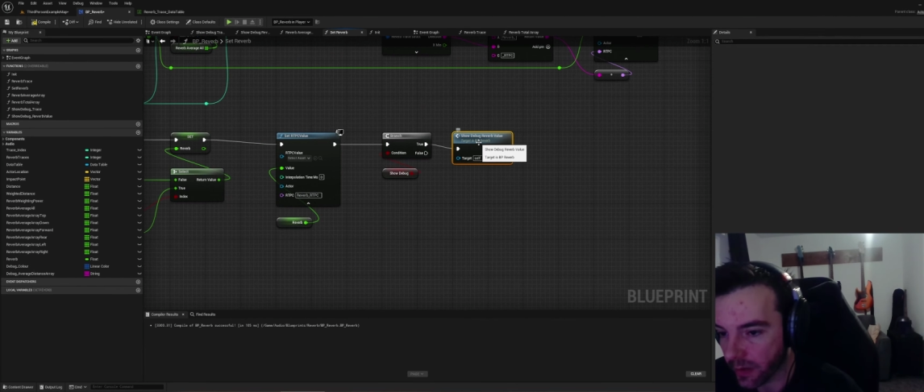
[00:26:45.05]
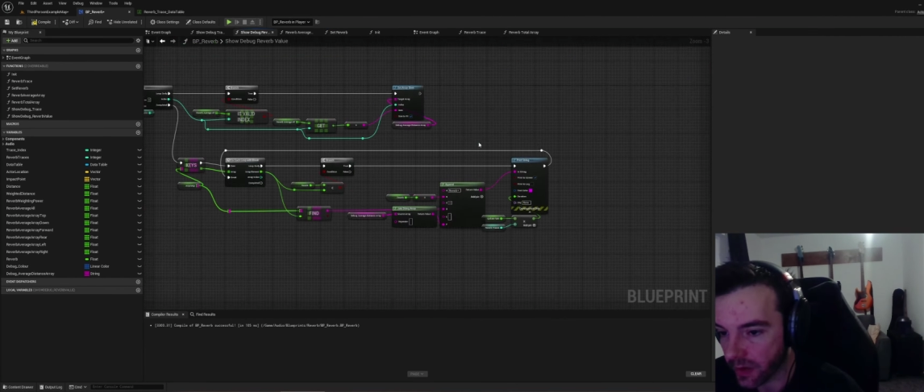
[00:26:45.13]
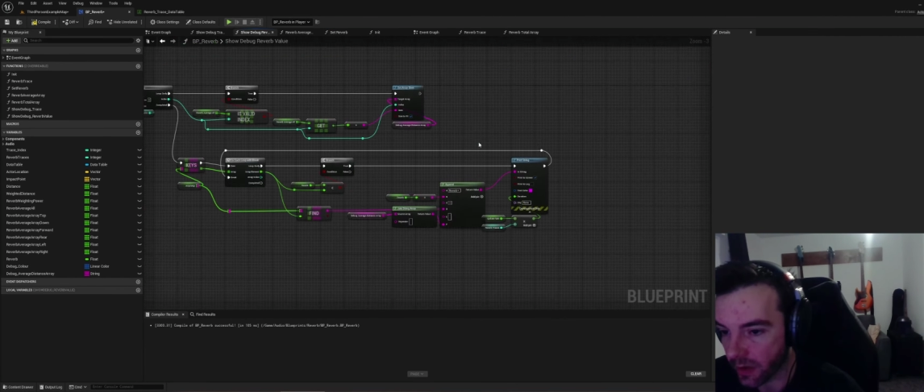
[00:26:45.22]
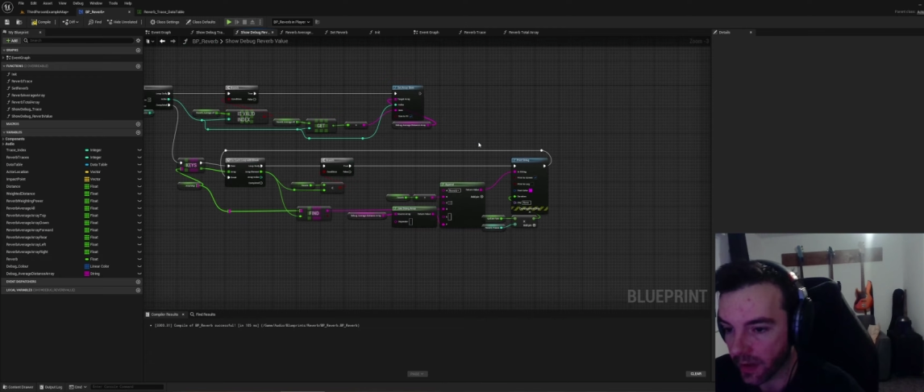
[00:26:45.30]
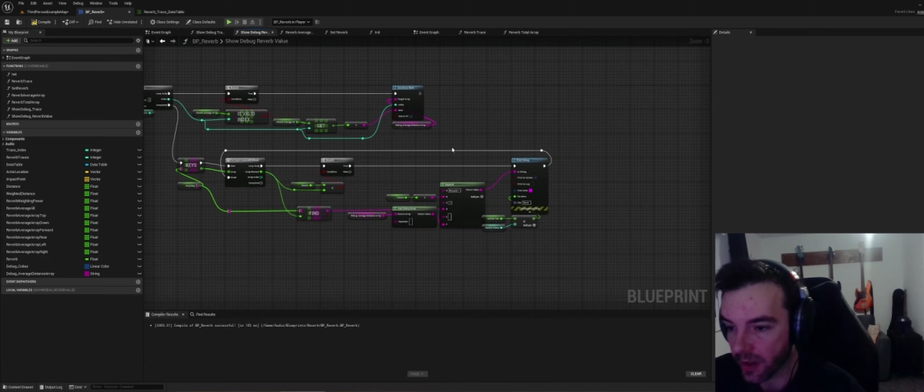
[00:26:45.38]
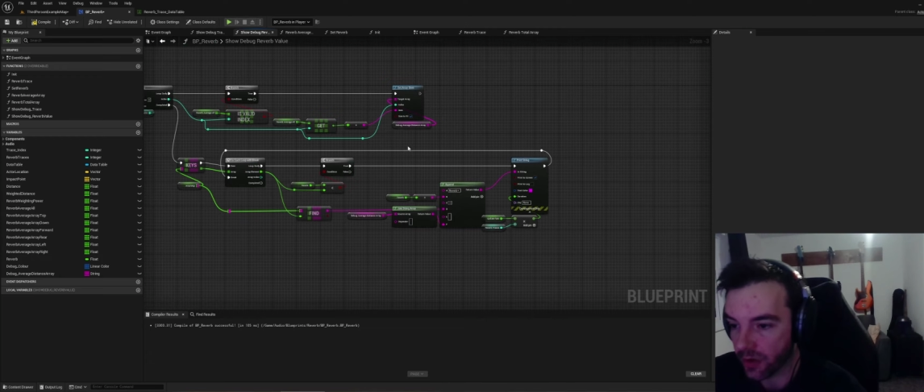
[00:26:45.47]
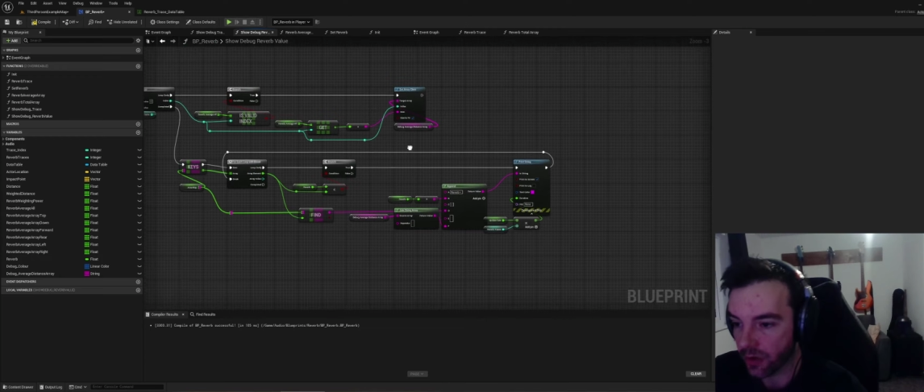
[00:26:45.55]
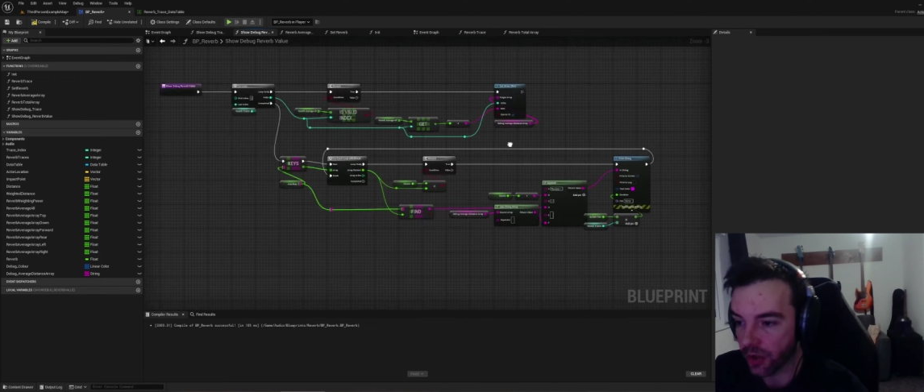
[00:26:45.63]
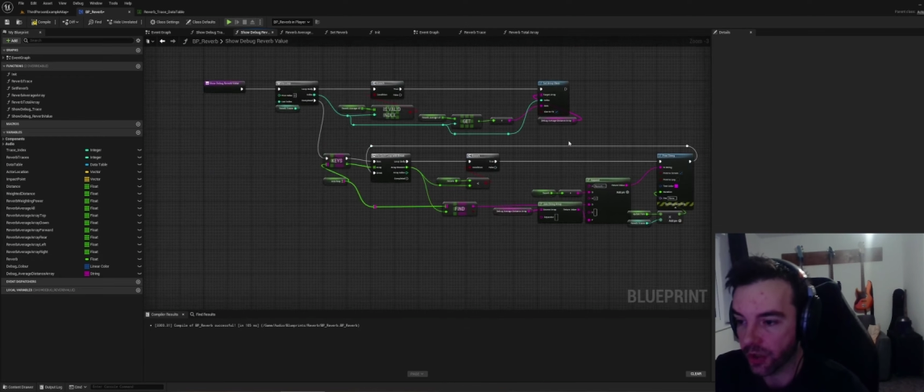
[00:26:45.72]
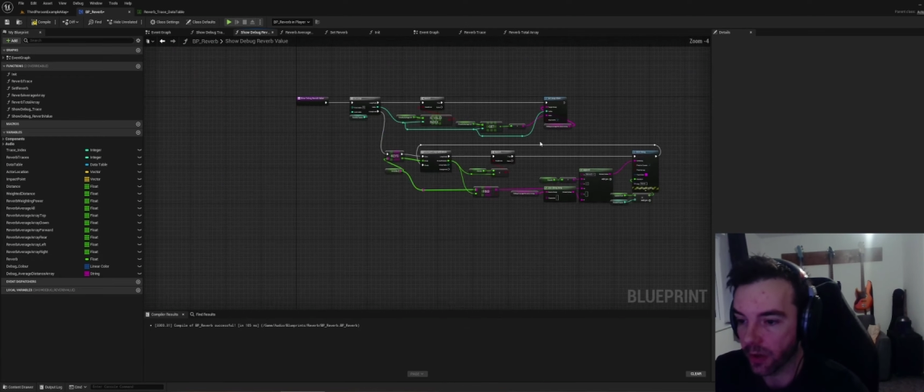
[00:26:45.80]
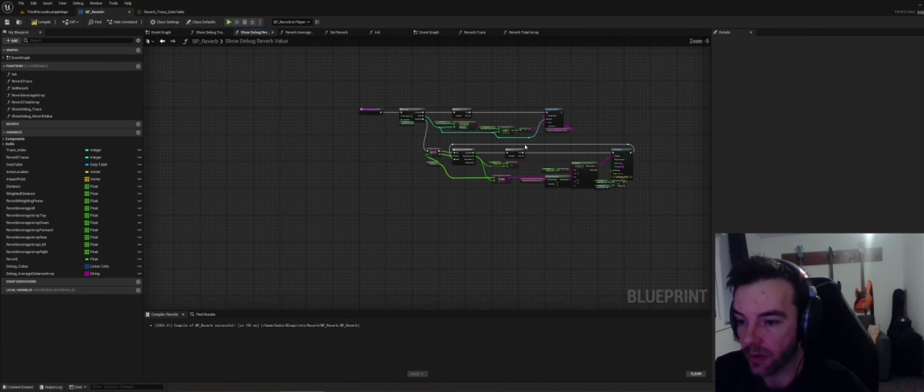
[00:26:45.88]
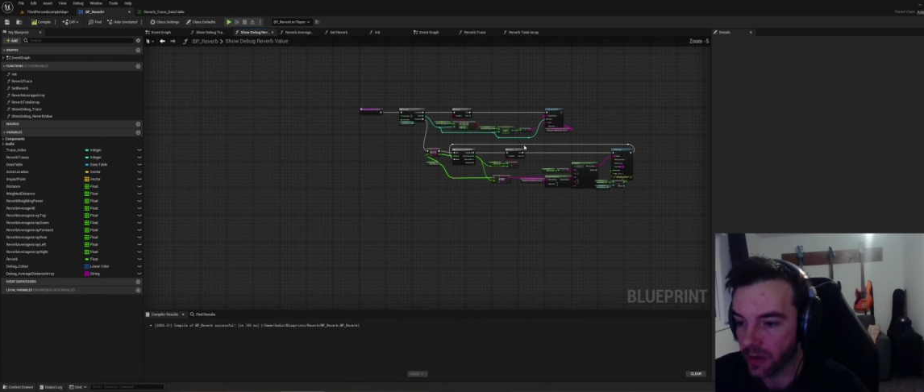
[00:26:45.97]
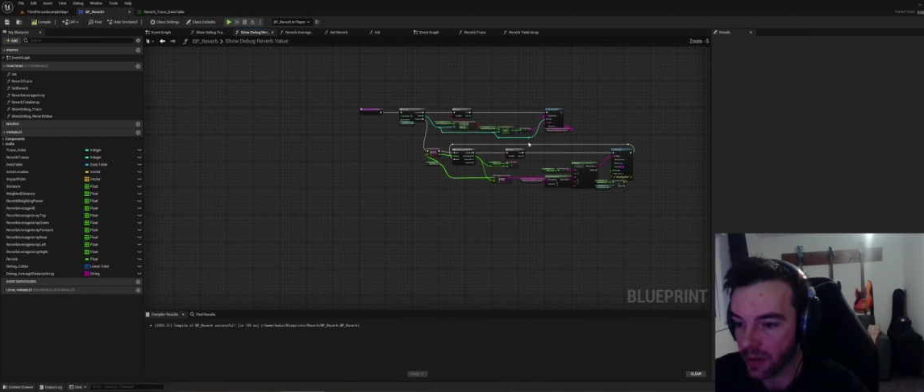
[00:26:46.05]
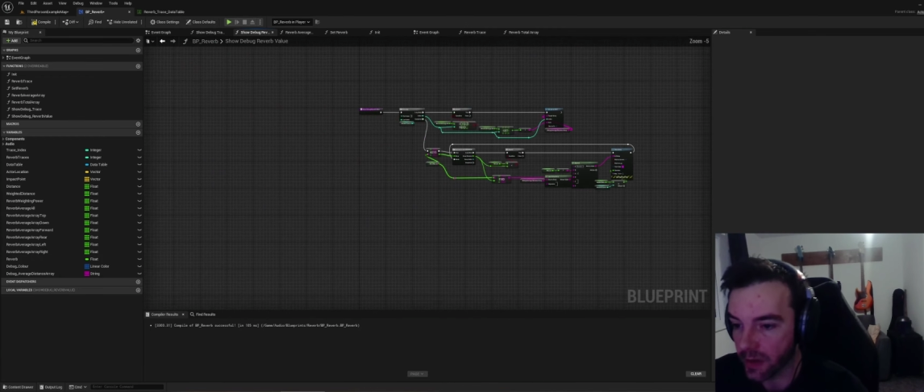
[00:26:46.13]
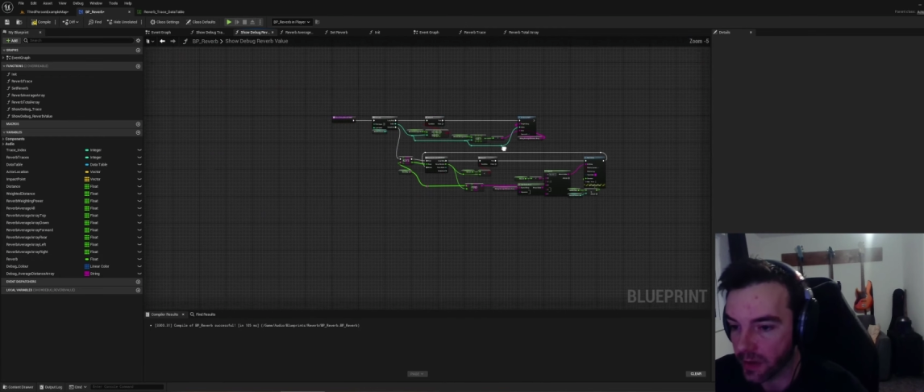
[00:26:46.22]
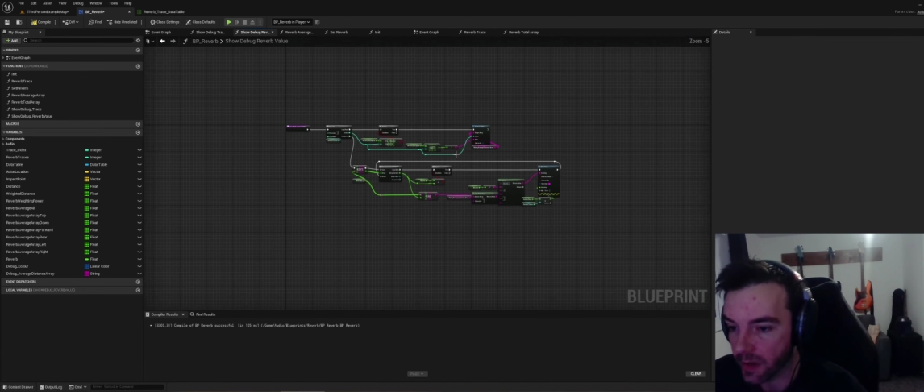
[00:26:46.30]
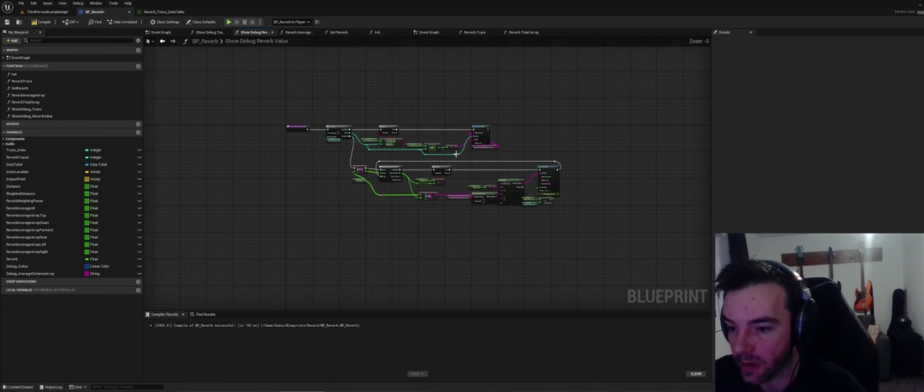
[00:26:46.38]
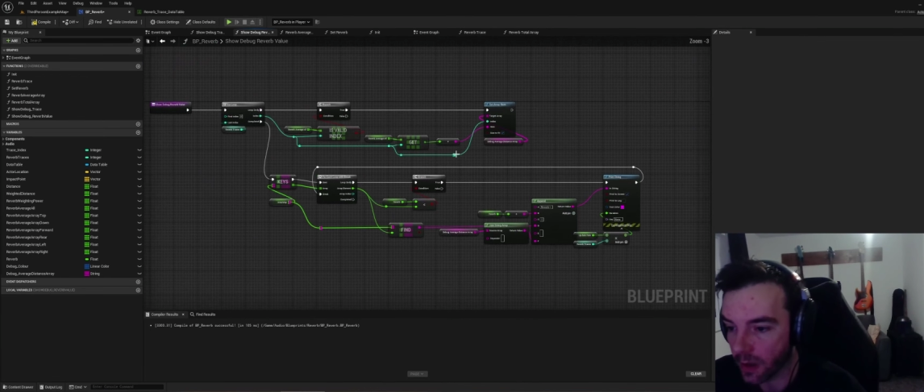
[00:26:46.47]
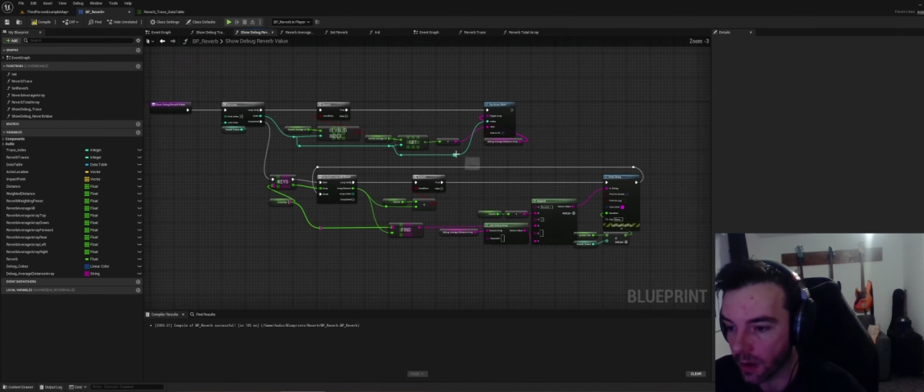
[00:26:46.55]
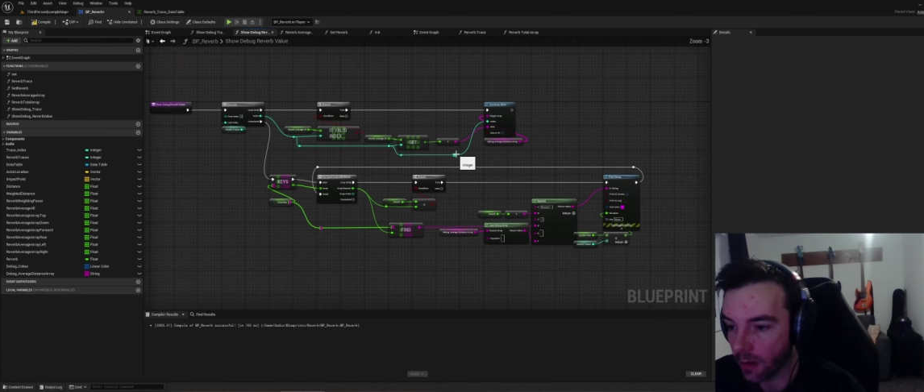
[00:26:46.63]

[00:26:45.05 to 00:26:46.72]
So this just shows us,